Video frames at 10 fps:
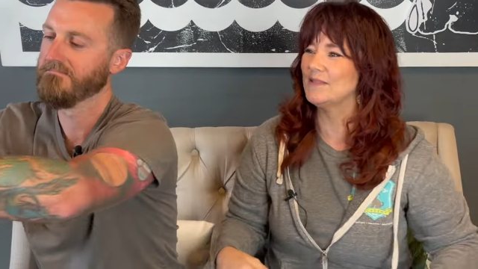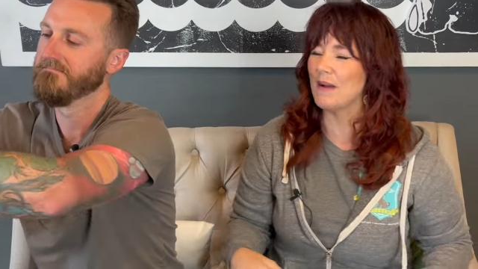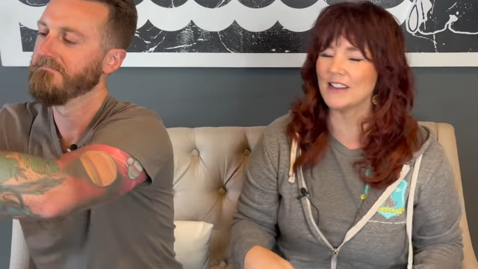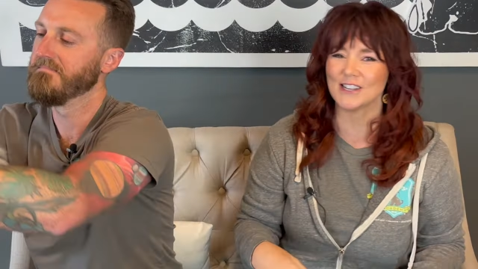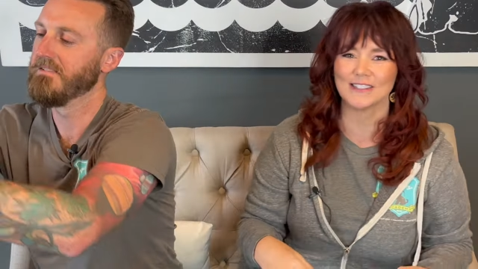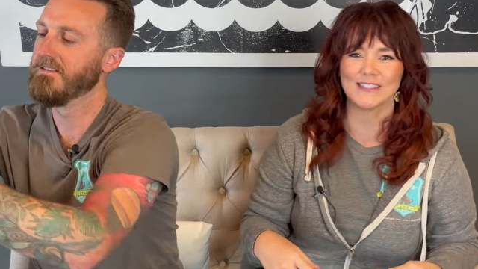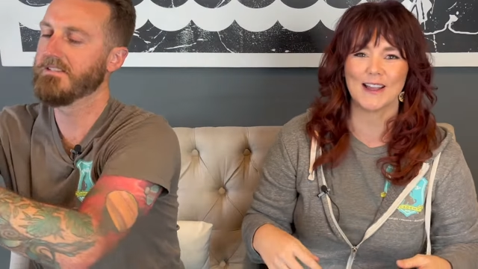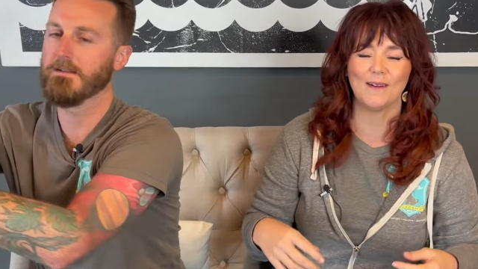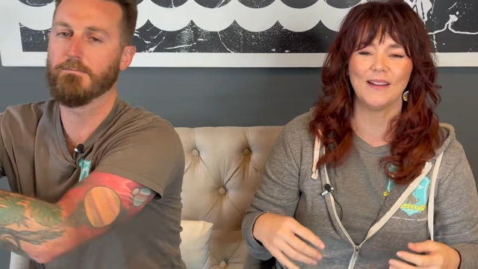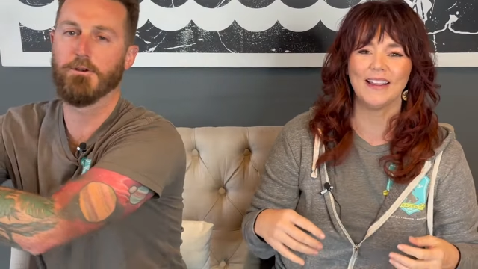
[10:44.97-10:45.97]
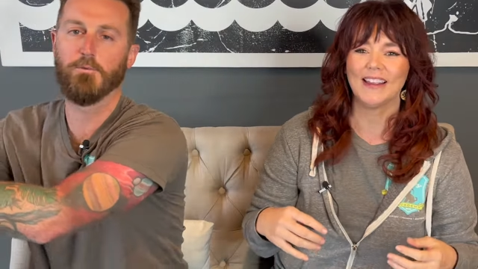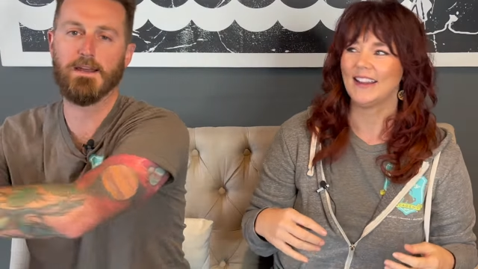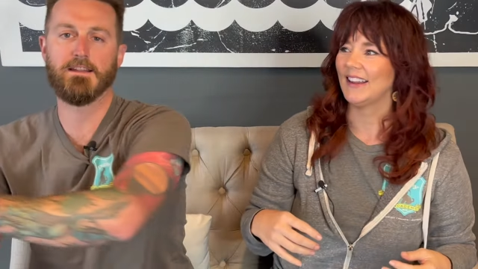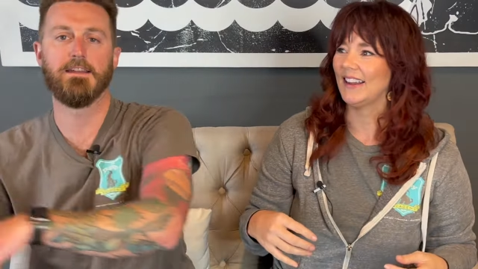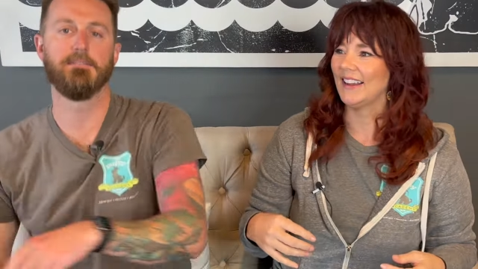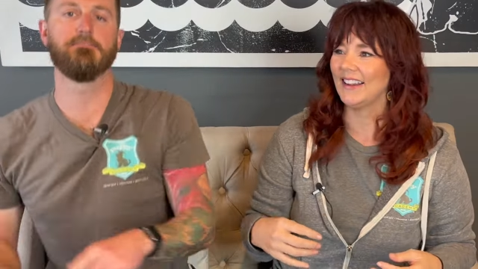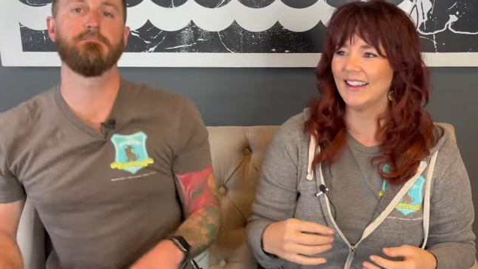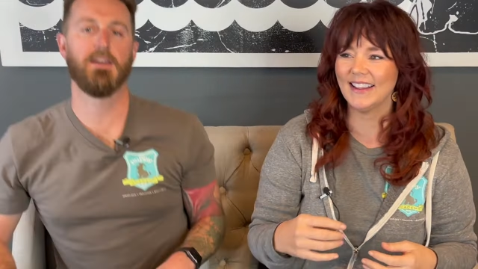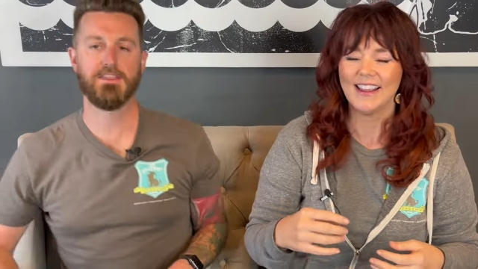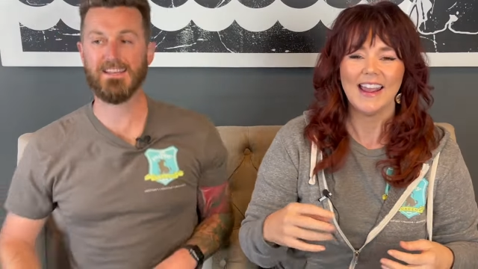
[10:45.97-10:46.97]
Speaker 1: Bye, John Snow. He's getting
Speaker 2: pretty wiggly.
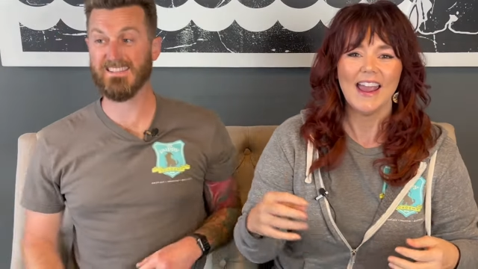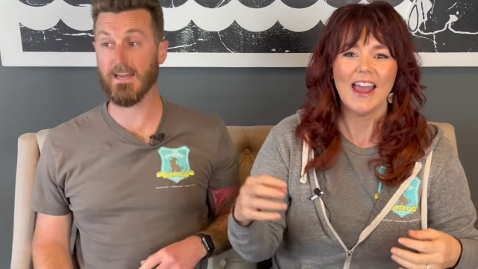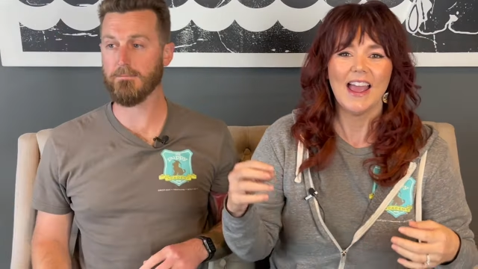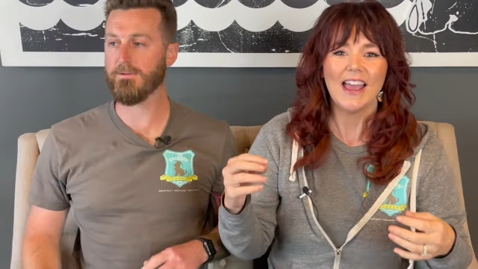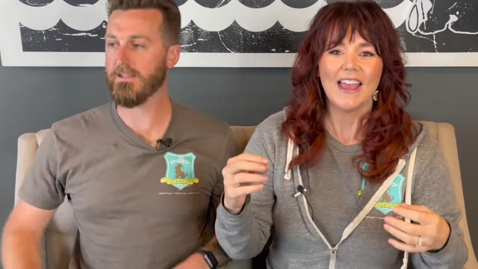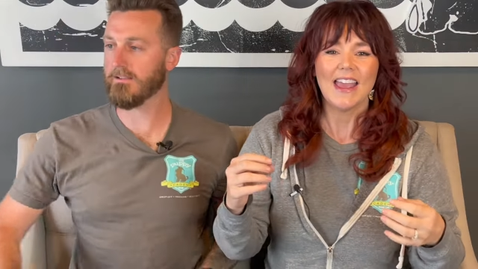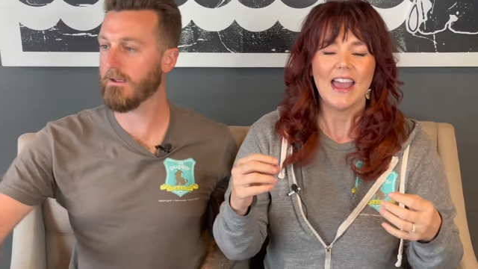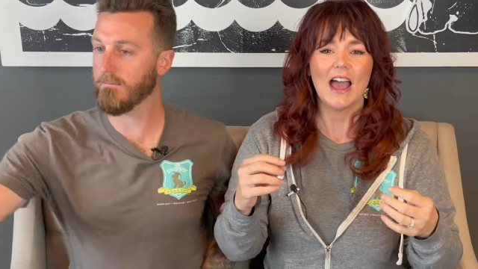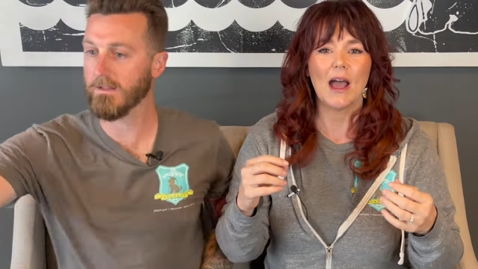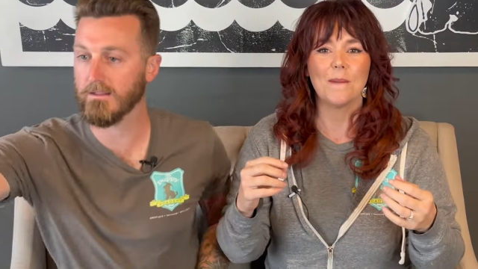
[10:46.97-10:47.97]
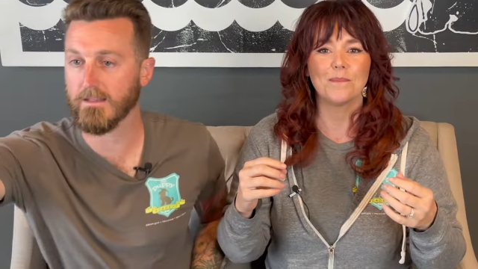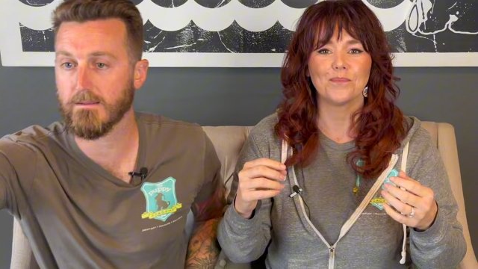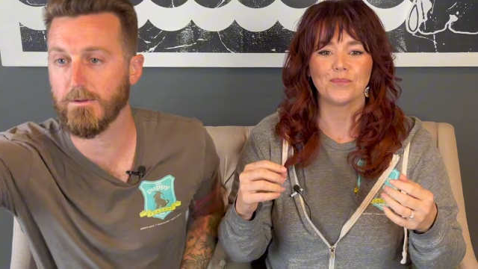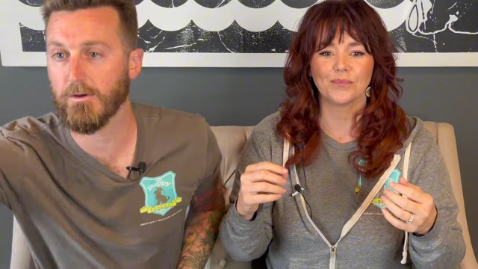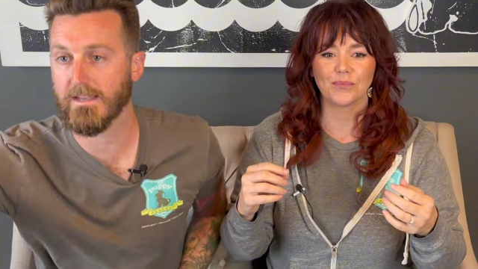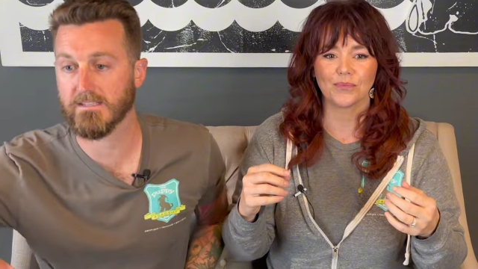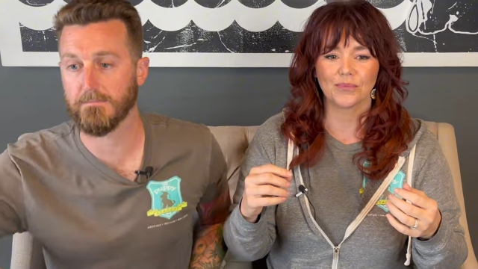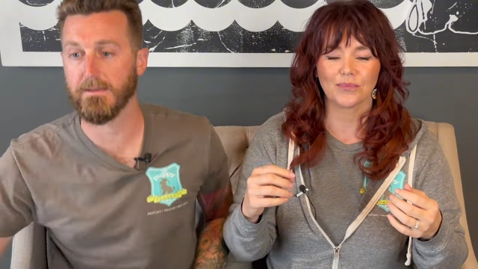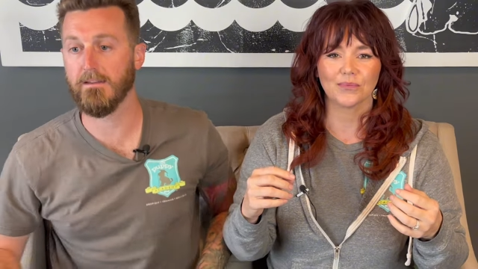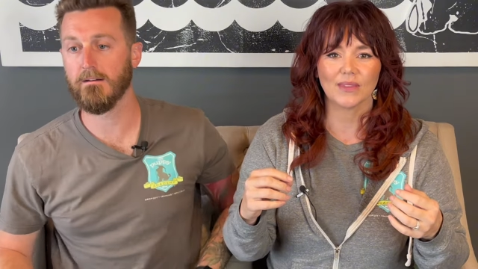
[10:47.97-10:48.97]
I think he's got to pee. Can we um, let them know he has to
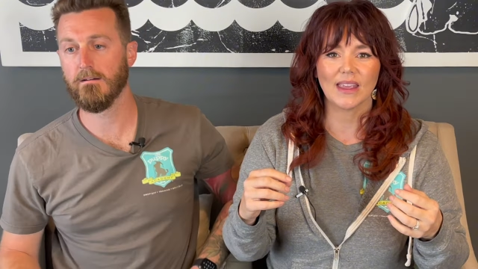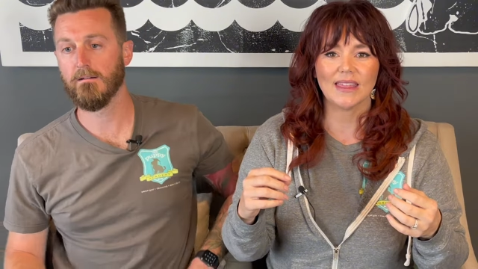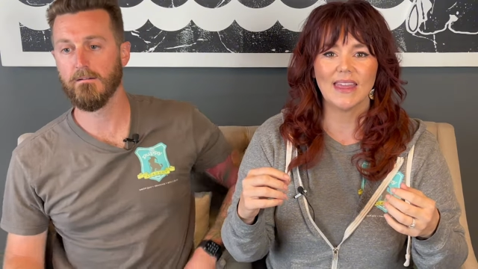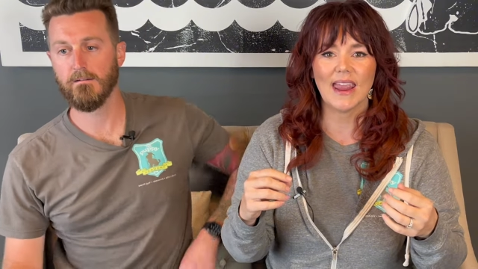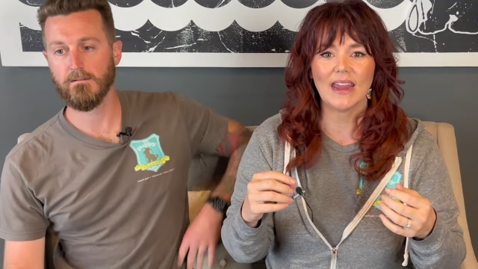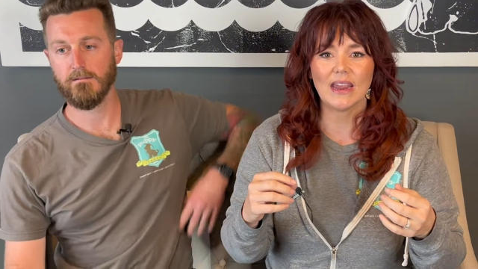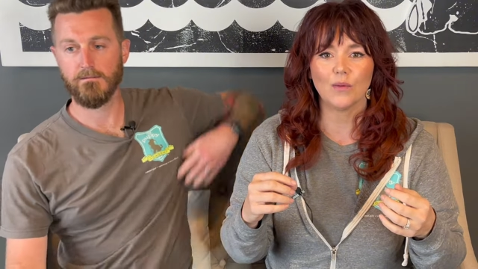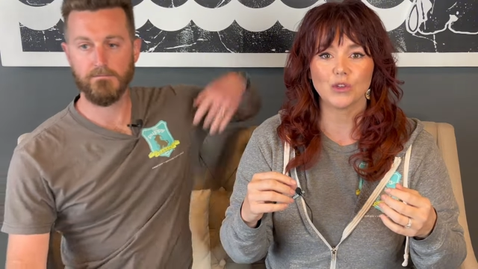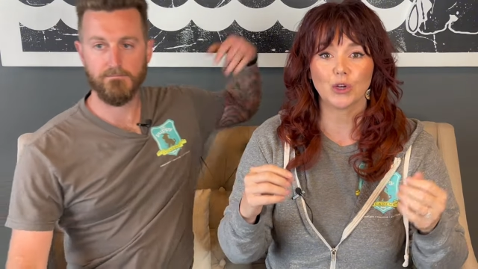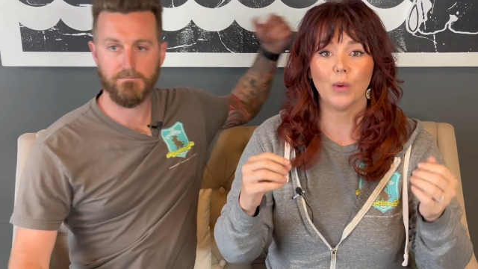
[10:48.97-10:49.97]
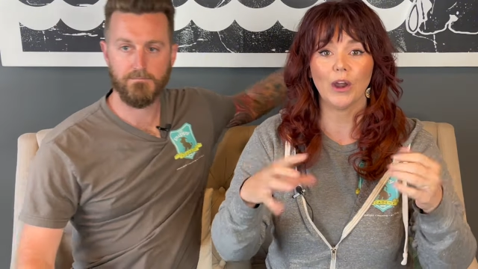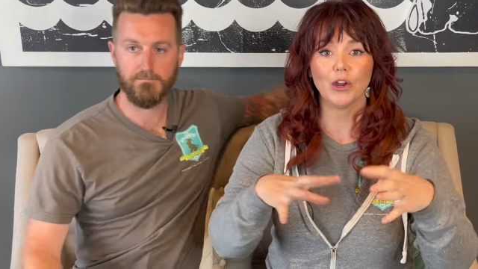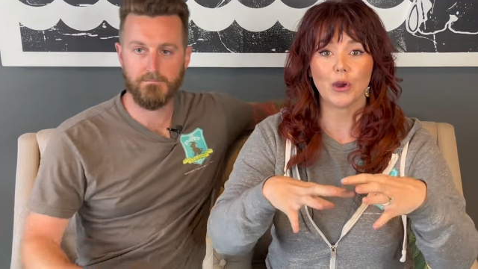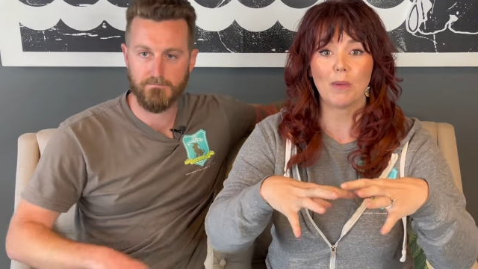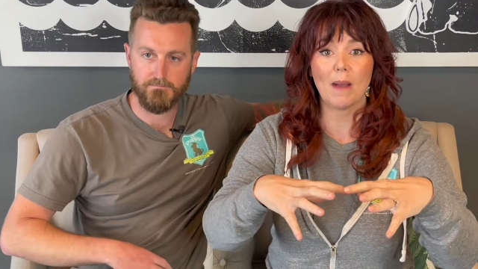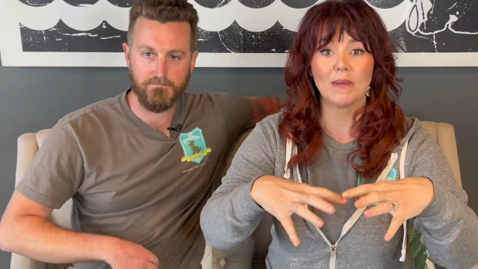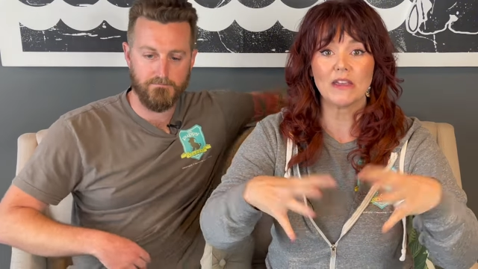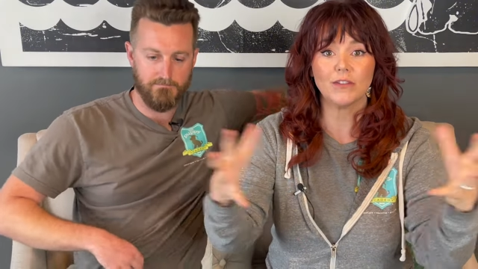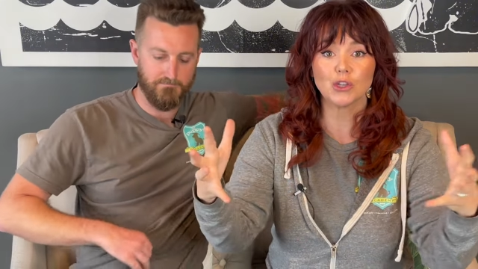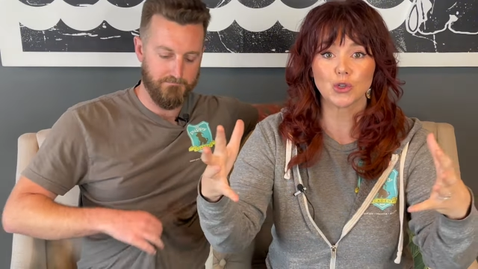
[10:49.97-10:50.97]
pee?
Speaker 1: They to where your puppy
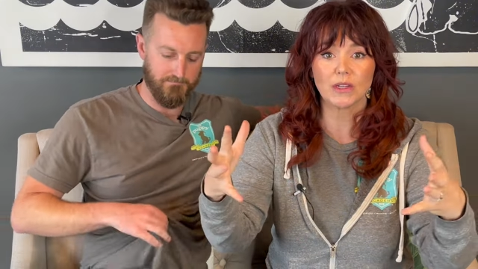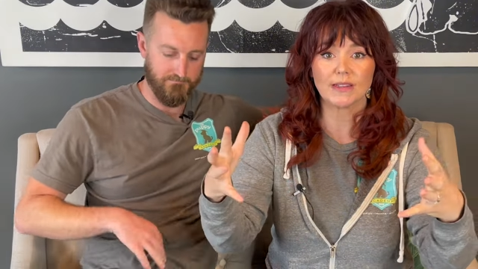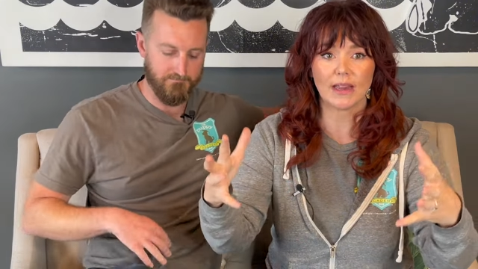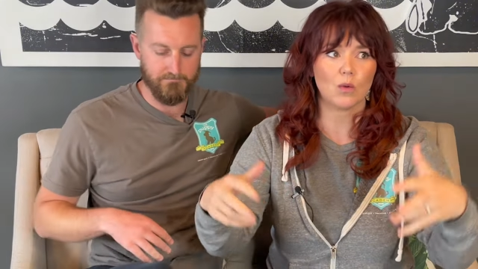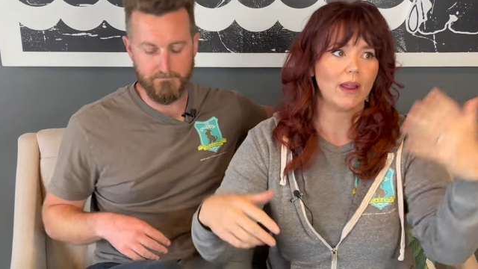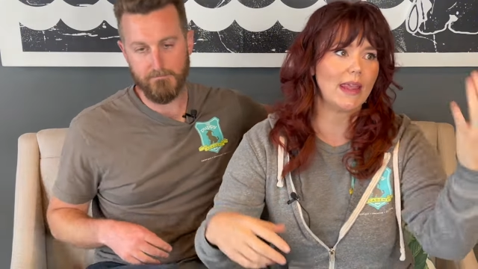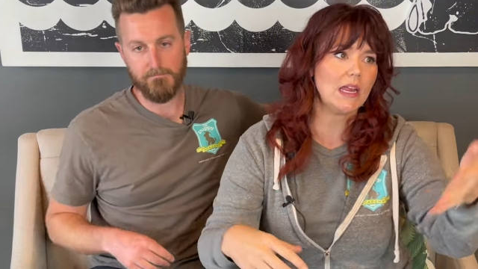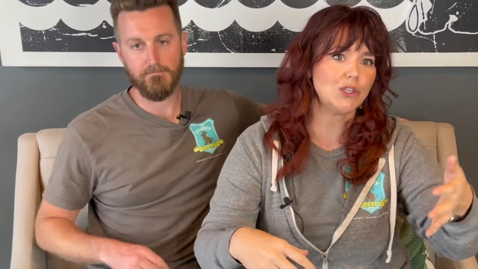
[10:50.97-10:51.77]
eventually is like, well, I can't